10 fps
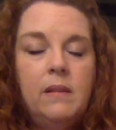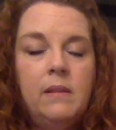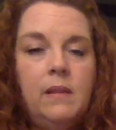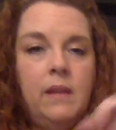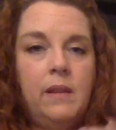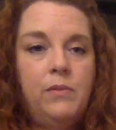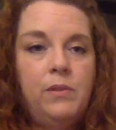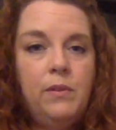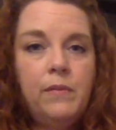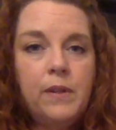So that goes
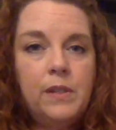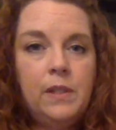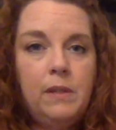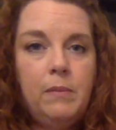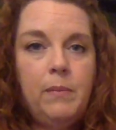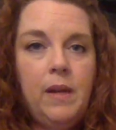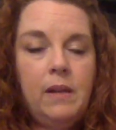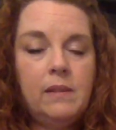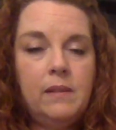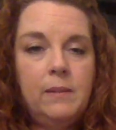in your first syllable
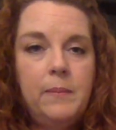box.